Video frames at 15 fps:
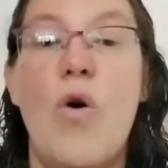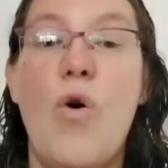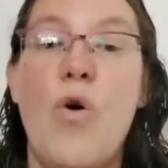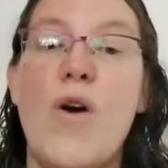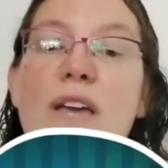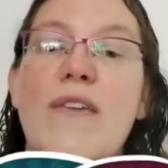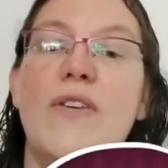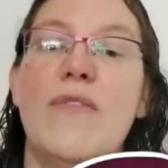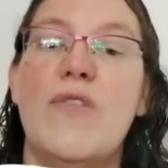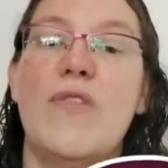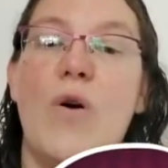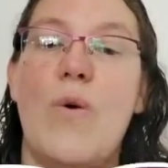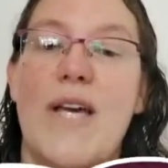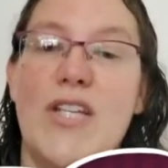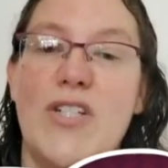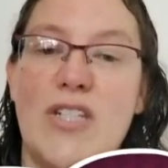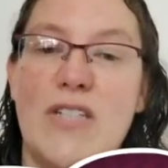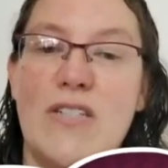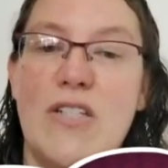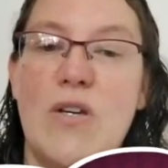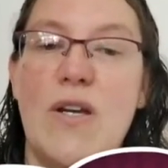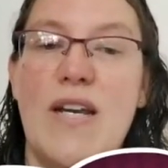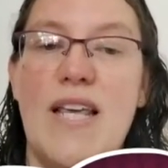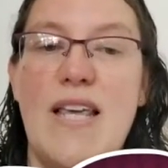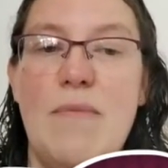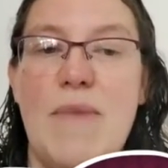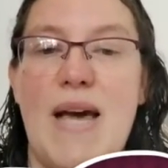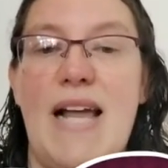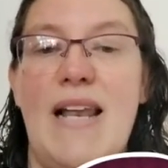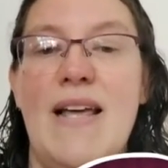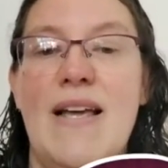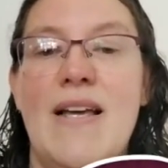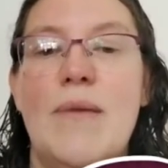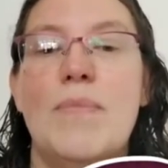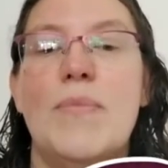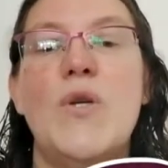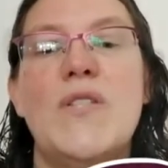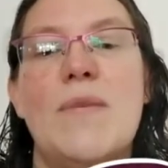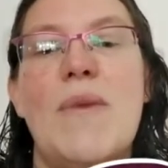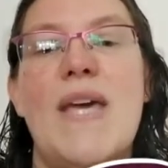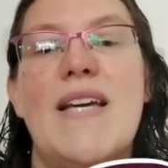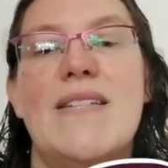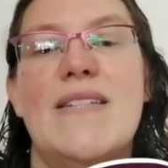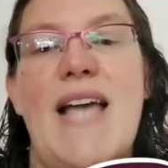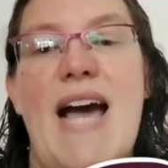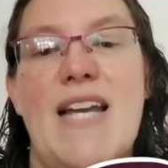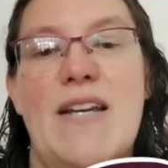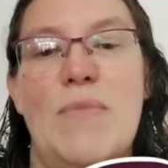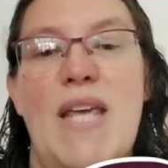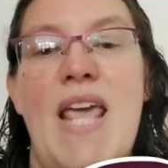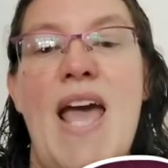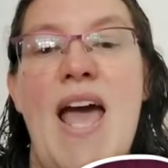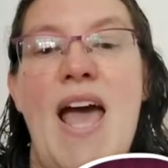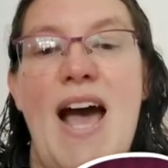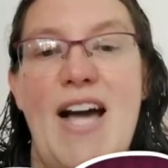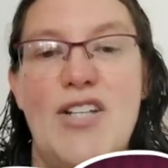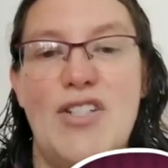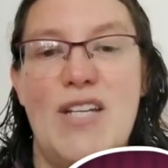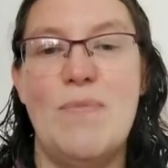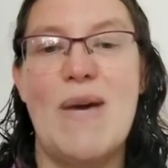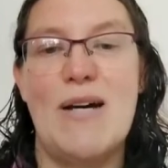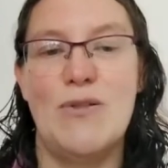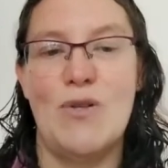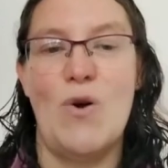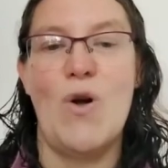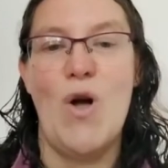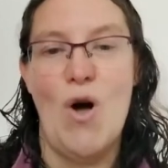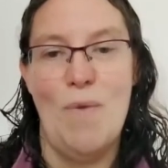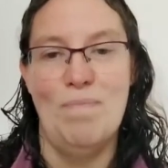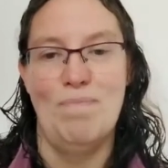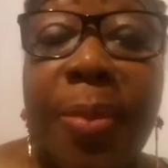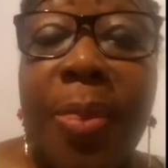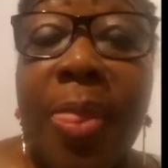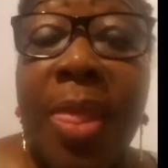Or if you've got questions, you can email beautymakersacademy@gmail.com.